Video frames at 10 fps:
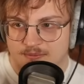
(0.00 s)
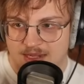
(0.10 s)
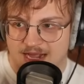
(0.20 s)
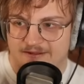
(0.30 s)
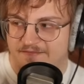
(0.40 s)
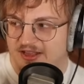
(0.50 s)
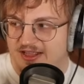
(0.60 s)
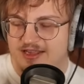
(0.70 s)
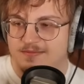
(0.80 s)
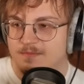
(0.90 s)
I feel
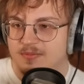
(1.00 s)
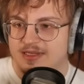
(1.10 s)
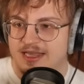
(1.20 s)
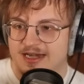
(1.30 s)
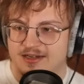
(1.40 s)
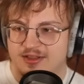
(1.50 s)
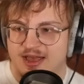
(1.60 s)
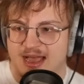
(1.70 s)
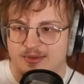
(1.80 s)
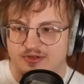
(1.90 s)
like getting into the
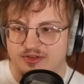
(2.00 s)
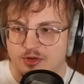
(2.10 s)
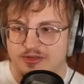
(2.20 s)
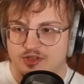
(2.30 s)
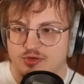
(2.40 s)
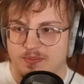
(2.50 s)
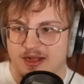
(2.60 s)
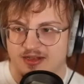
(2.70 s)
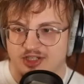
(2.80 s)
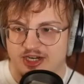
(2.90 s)
habit of doing this
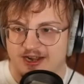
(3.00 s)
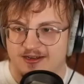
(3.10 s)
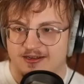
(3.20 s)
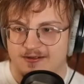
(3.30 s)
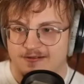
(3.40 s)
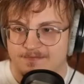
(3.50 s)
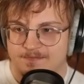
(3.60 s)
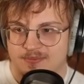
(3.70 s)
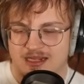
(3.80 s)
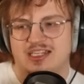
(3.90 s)
repel check,
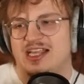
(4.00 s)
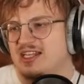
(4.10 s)
it's